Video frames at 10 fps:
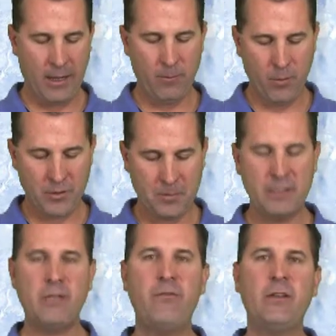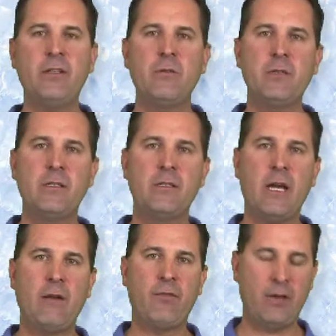More specifically, it was
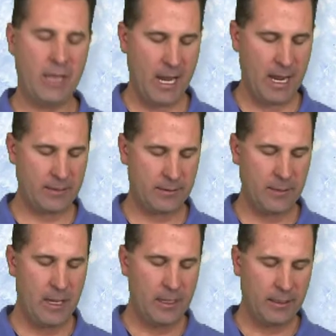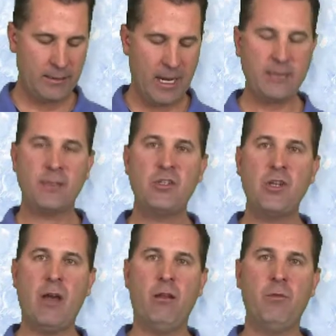designed for cats because it has a
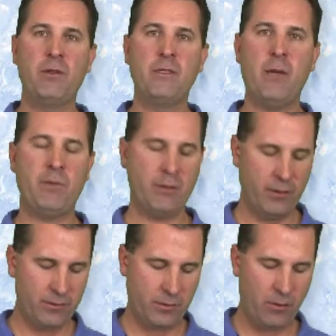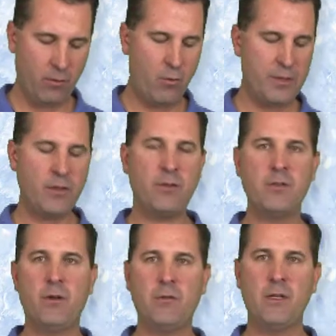shallow receptacle so their whiskers
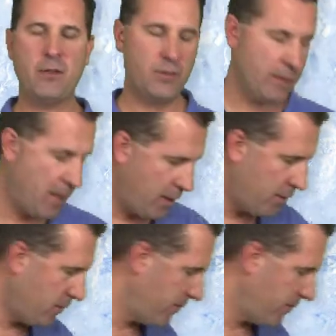don't touch the edge.